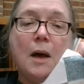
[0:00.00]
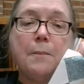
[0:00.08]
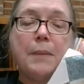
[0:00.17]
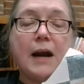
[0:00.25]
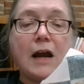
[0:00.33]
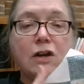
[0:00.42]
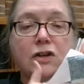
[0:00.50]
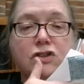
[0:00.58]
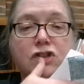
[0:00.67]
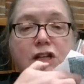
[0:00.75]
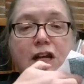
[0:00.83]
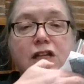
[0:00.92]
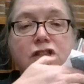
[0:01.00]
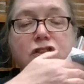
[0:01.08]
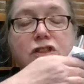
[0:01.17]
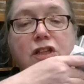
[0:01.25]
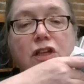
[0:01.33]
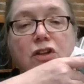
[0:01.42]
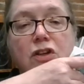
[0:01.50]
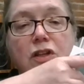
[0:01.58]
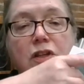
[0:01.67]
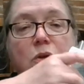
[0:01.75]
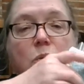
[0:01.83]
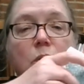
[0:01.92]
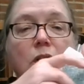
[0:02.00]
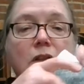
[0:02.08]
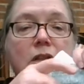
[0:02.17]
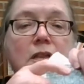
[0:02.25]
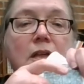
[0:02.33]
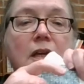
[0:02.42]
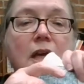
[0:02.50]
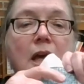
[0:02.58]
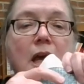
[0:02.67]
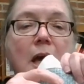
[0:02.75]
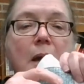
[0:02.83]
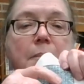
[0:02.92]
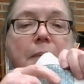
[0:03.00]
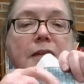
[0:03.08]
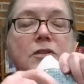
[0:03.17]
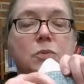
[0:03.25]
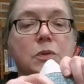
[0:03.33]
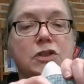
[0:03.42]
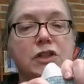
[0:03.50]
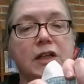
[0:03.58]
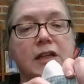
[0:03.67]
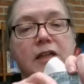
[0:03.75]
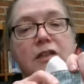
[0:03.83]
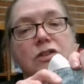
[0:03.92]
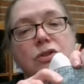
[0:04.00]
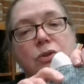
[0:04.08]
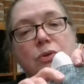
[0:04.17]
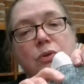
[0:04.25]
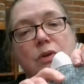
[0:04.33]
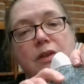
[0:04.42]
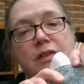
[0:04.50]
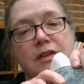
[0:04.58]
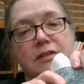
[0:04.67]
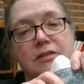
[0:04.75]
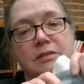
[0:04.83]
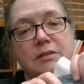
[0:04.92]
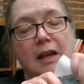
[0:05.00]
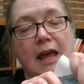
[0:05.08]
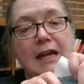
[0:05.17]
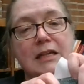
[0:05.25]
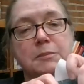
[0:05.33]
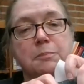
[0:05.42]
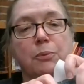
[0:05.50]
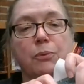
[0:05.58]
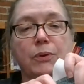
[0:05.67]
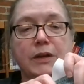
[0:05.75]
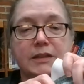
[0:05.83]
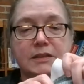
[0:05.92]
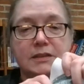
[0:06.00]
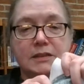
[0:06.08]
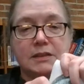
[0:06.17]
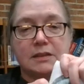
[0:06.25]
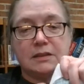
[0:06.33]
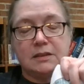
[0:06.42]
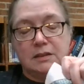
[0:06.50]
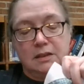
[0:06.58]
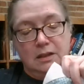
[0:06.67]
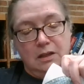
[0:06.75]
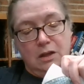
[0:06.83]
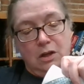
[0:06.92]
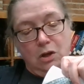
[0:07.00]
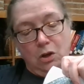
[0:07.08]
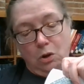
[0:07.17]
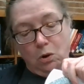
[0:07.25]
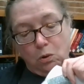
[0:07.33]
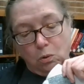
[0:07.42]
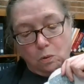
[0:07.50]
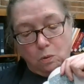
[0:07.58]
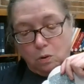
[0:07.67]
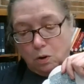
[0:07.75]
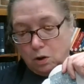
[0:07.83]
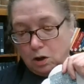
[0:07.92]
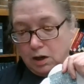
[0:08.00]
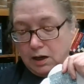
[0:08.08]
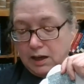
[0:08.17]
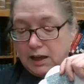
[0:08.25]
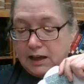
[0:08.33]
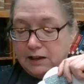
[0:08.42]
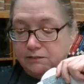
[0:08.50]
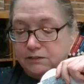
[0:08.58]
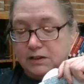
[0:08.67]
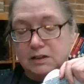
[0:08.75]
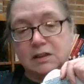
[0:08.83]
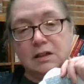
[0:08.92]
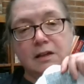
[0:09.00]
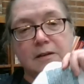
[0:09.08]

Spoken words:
but I could change the look of the quilt by switching it to this light print, or even